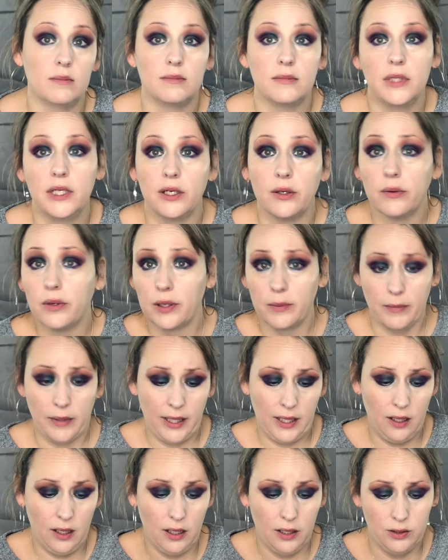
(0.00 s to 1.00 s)
you know, on my
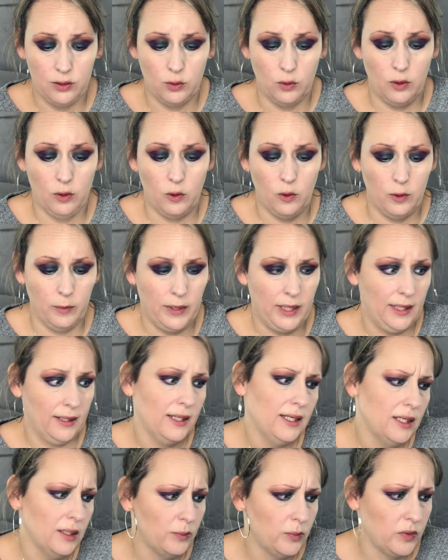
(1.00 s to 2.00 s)
contour or my
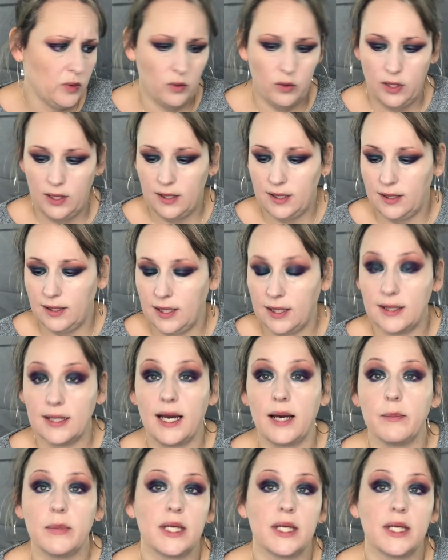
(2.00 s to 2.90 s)
lips or anything like that,